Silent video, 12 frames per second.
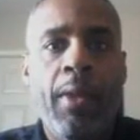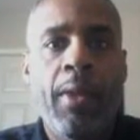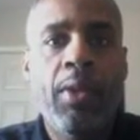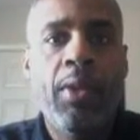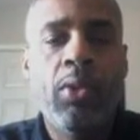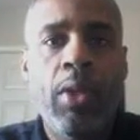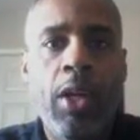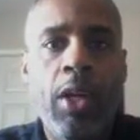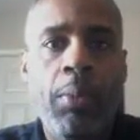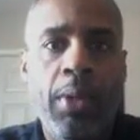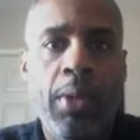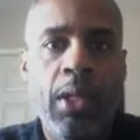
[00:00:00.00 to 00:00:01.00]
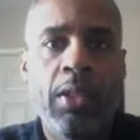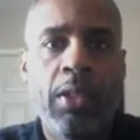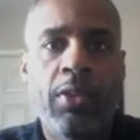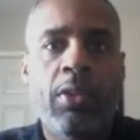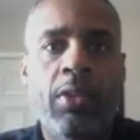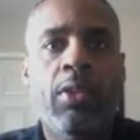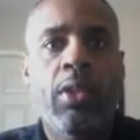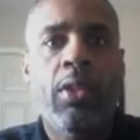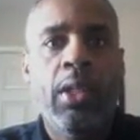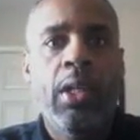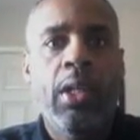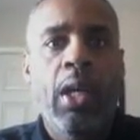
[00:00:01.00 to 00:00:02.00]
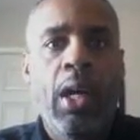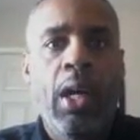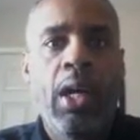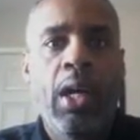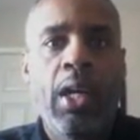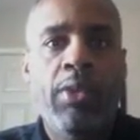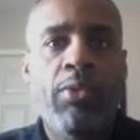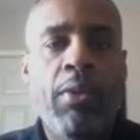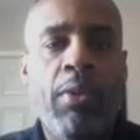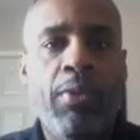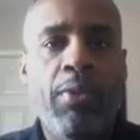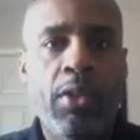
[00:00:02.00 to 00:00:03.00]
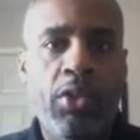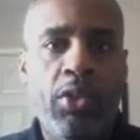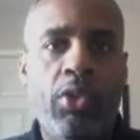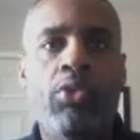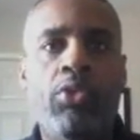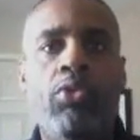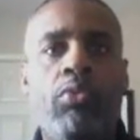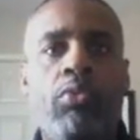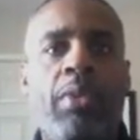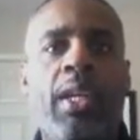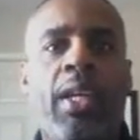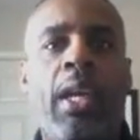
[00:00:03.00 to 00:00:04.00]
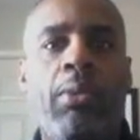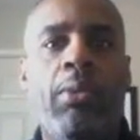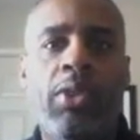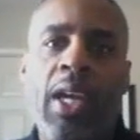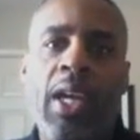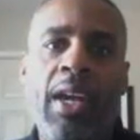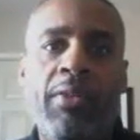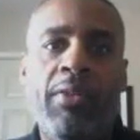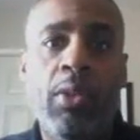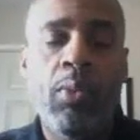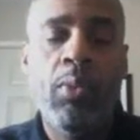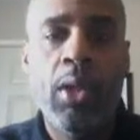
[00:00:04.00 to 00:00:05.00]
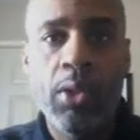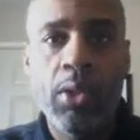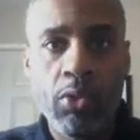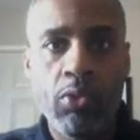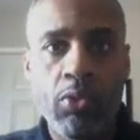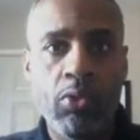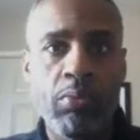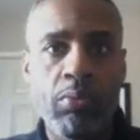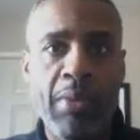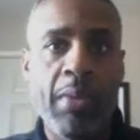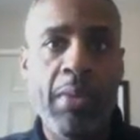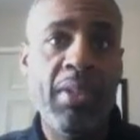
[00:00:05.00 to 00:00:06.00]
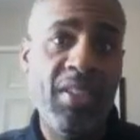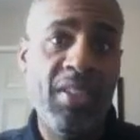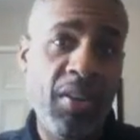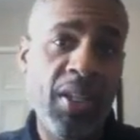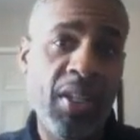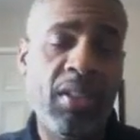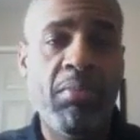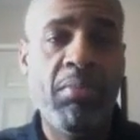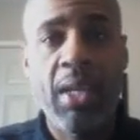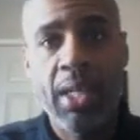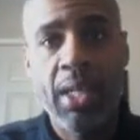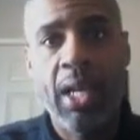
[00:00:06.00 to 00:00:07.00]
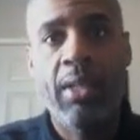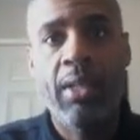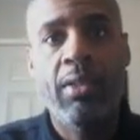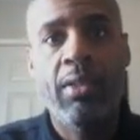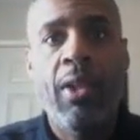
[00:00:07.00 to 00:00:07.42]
And this will help us in reference to being able to have someone who may be serious and may not.